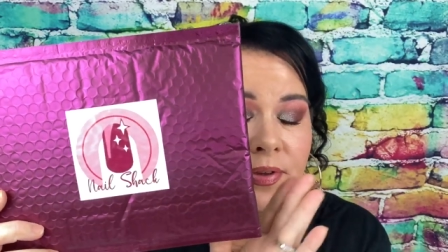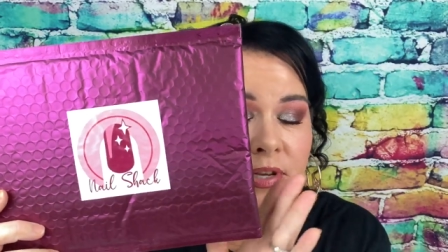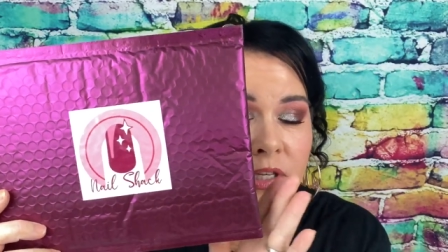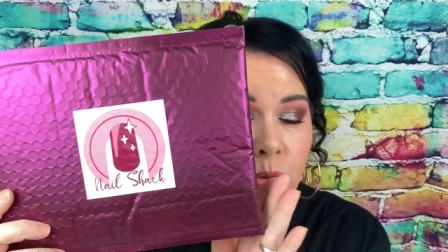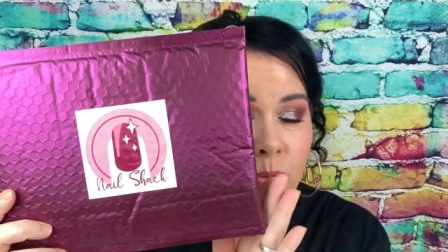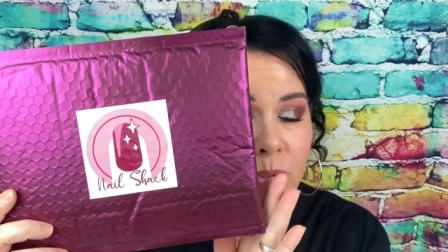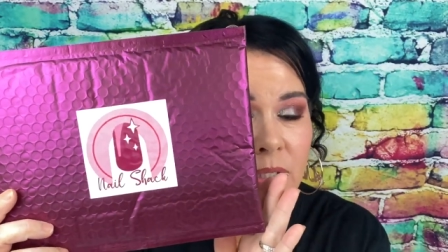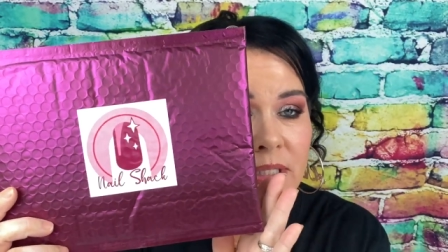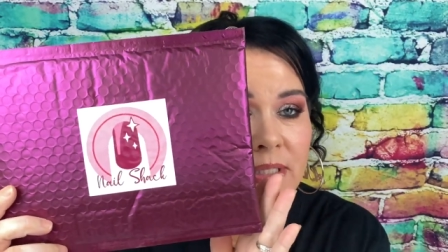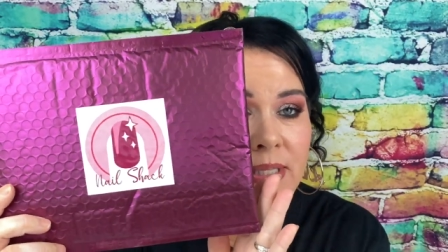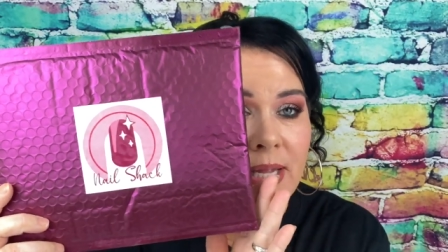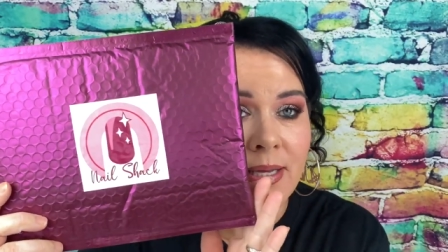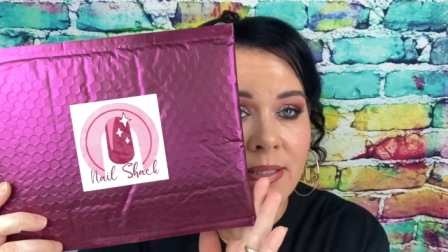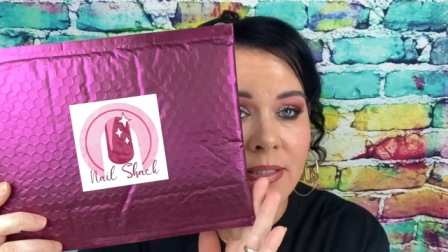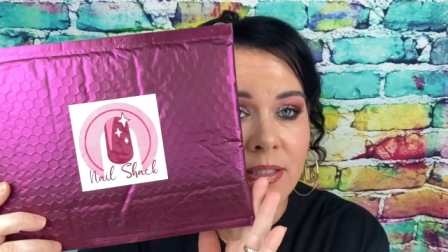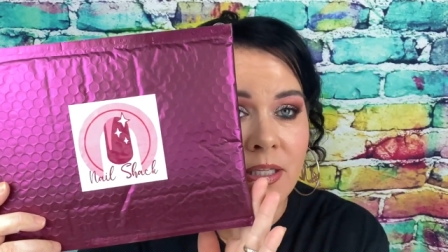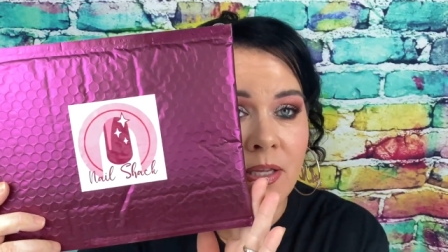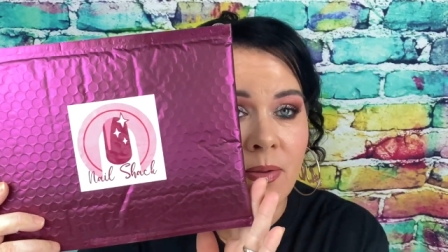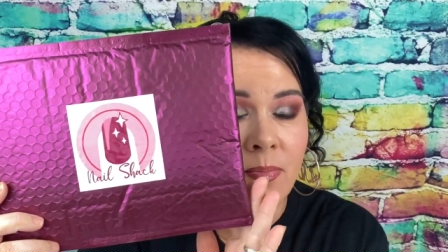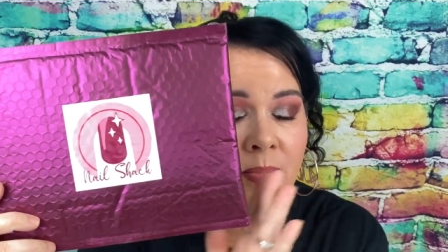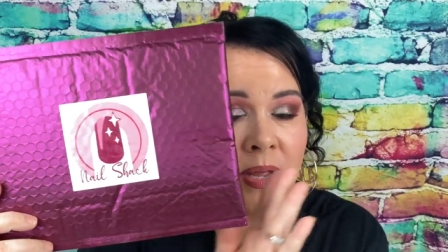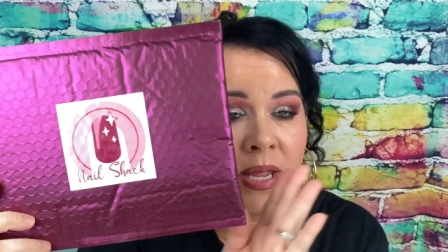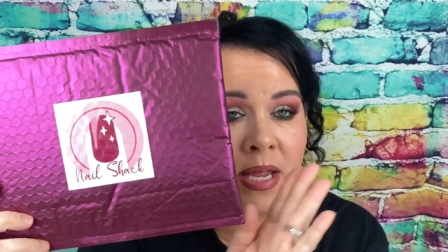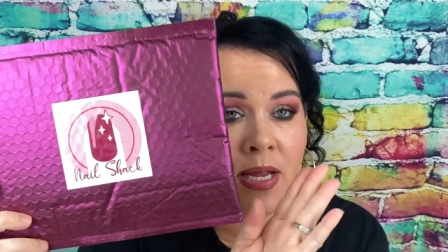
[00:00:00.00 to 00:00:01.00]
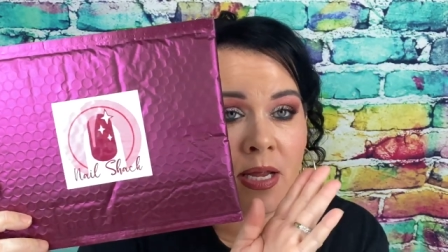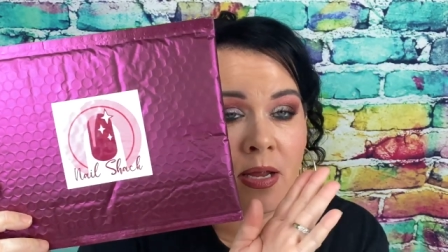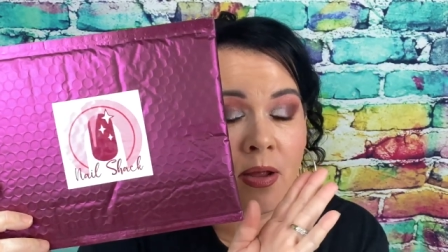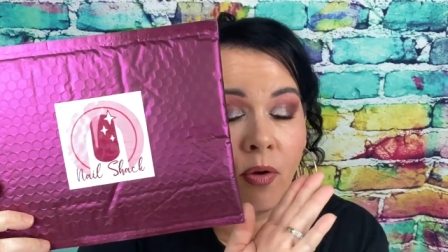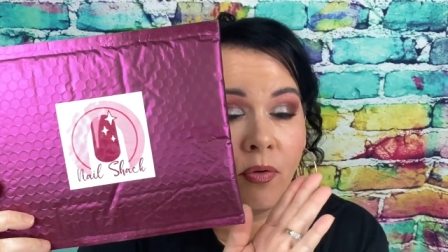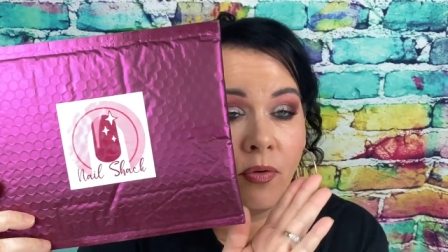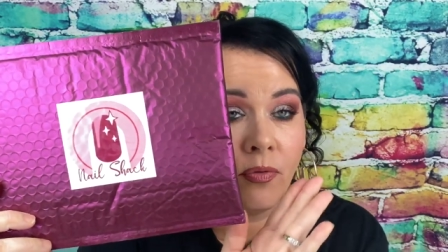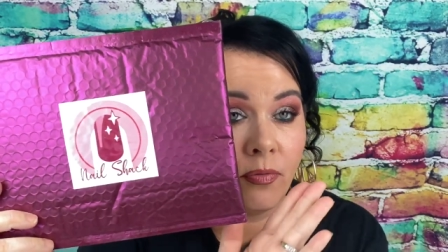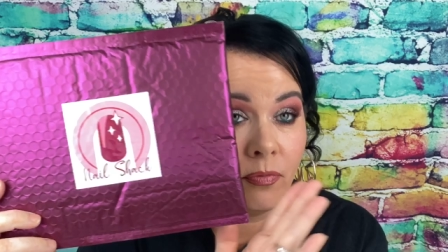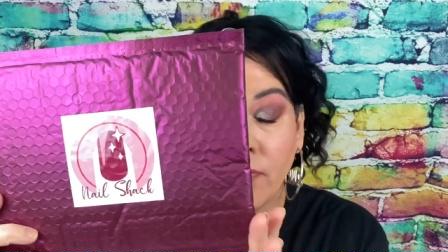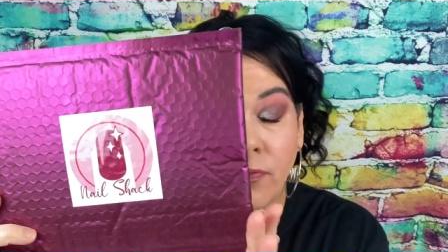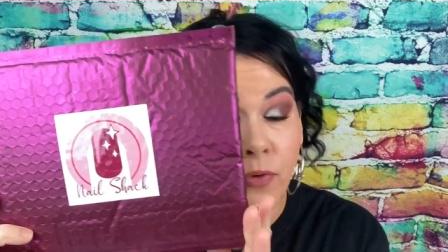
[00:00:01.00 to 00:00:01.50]
this was sent to me
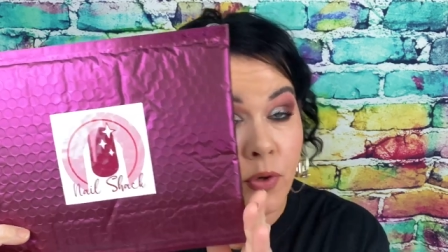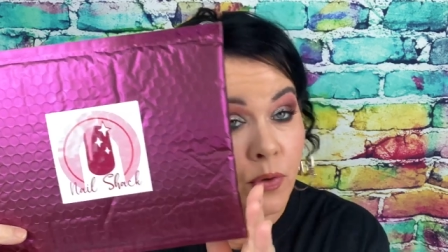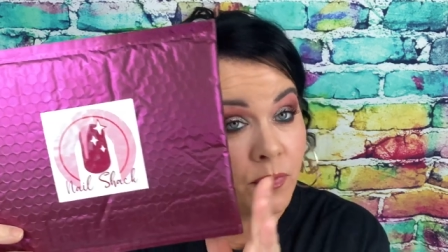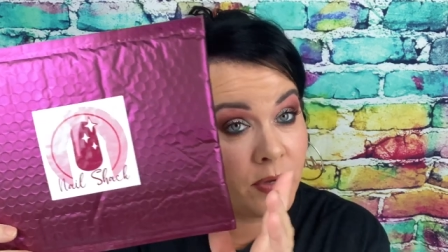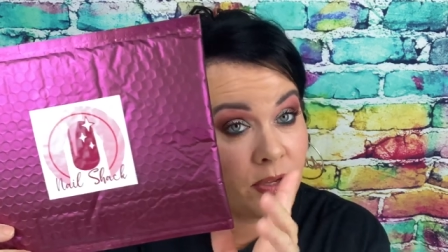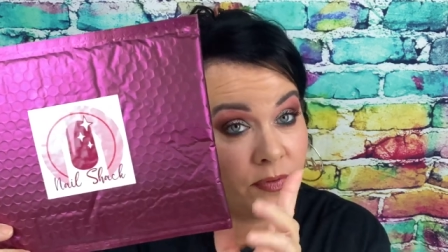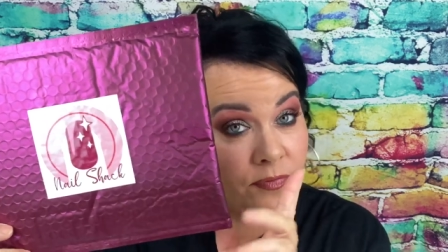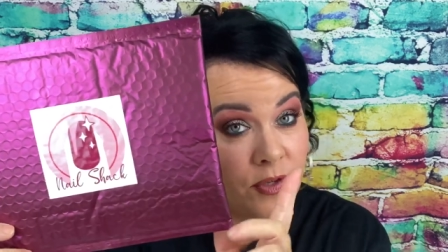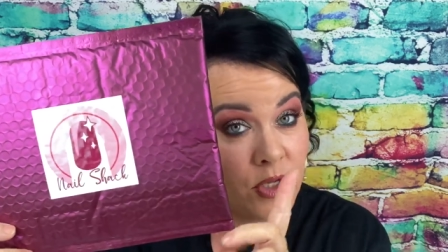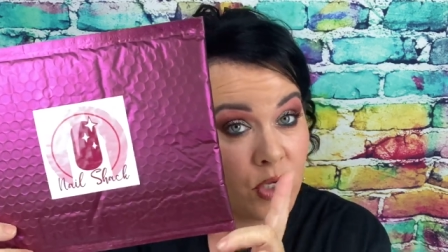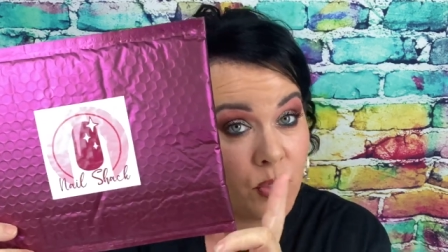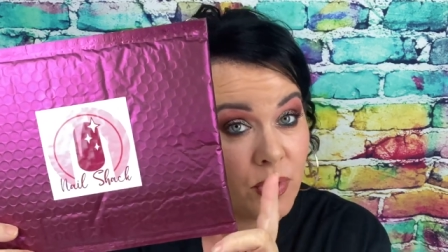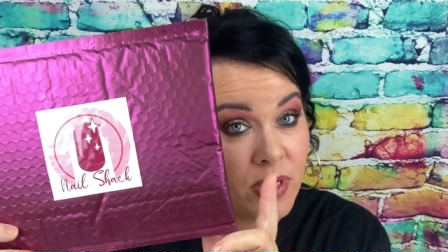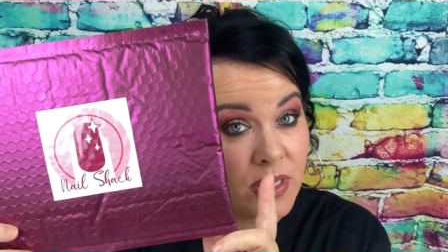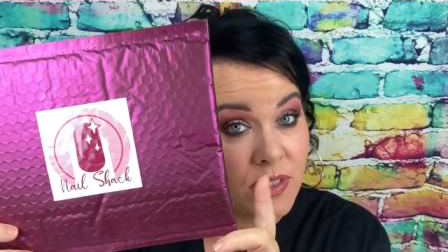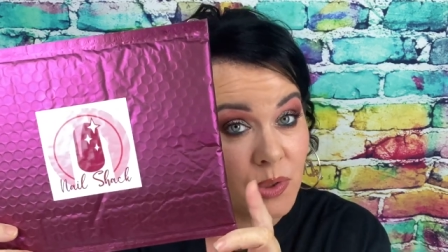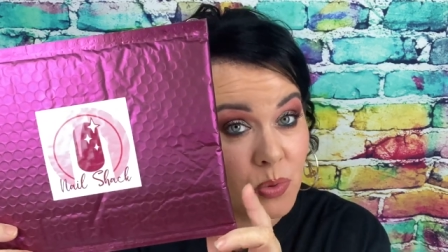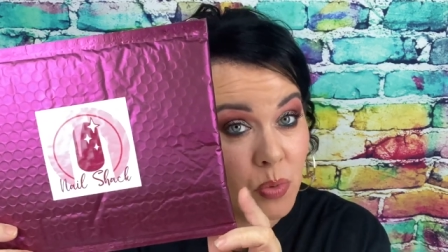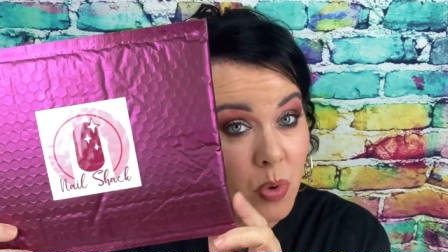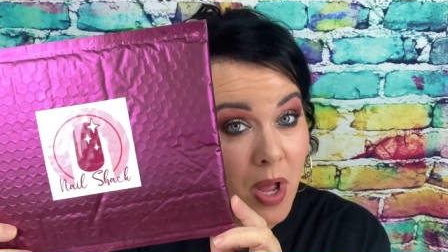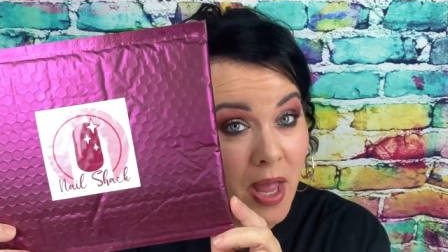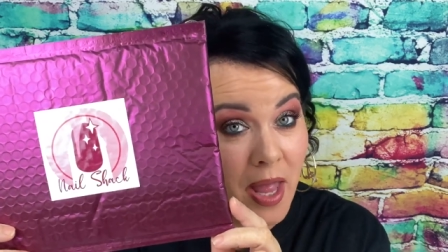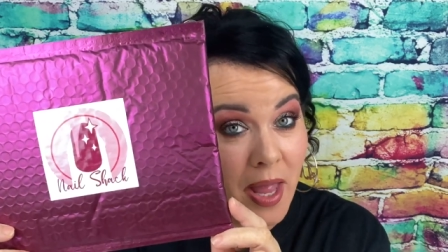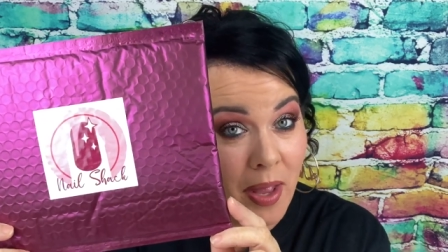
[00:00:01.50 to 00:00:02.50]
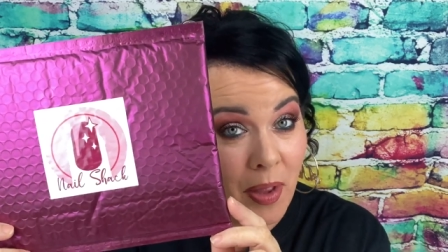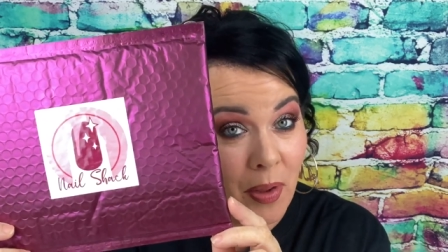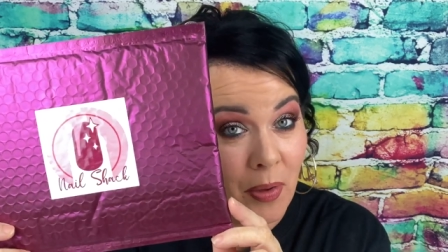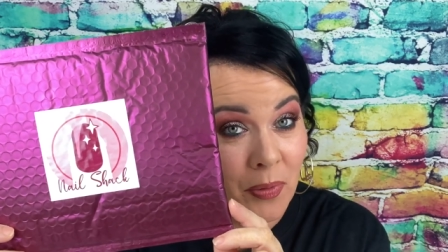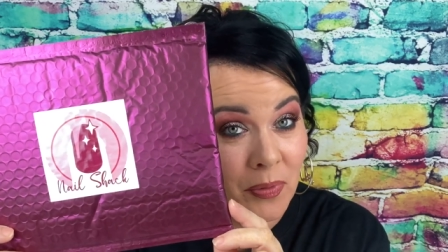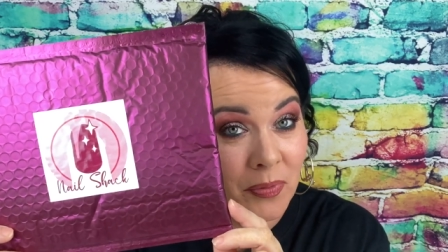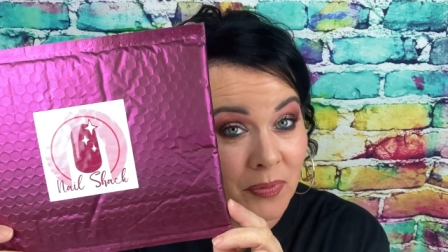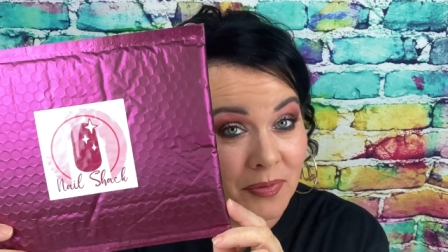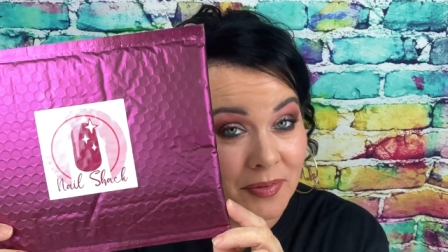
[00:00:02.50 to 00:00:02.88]
for review as well.